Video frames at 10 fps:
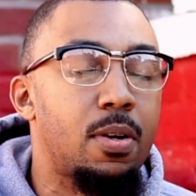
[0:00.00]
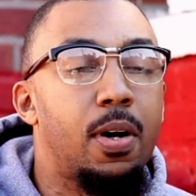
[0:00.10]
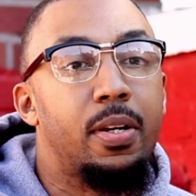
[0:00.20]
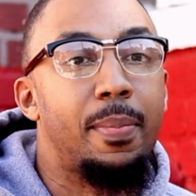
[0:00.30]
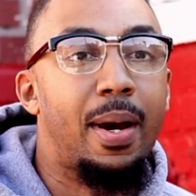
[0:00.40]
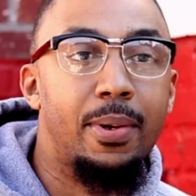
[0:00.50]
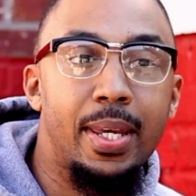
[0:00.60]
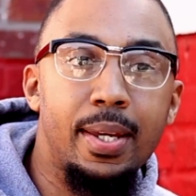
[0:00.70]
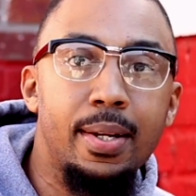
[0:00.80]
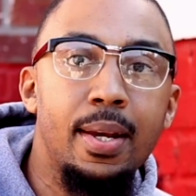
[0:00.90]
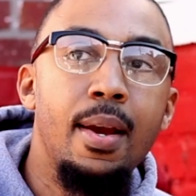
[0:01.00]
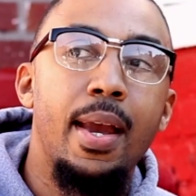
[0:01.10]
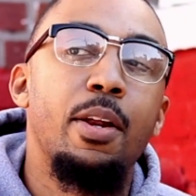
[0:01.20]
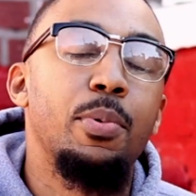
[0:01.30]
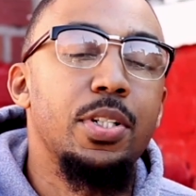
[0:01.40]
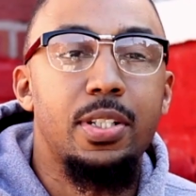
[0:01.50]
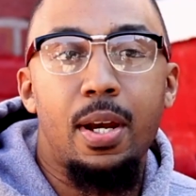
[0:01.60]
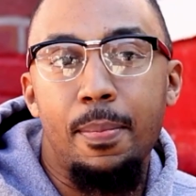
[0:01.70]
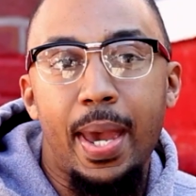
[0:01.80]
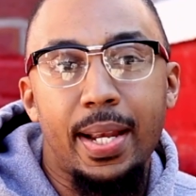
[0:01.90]
talking about it, and it would just
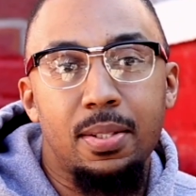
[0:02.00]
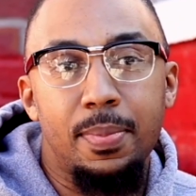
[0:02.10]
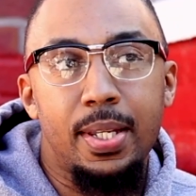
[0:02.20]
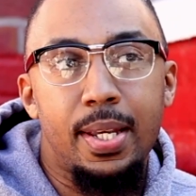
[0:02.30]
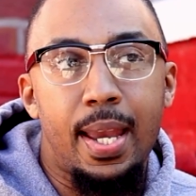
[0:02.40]
come back to me.